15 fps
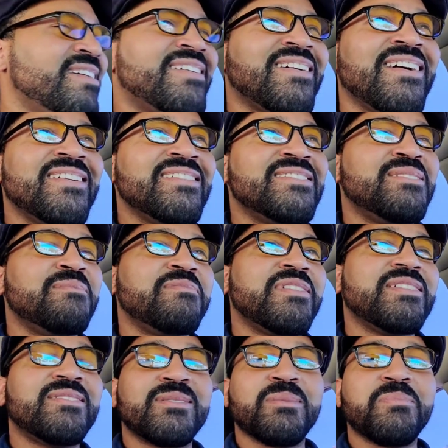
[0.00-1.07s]
kind of
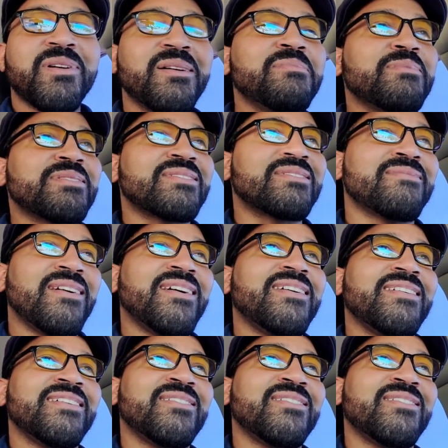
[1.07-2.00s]
defeats the purpose, right?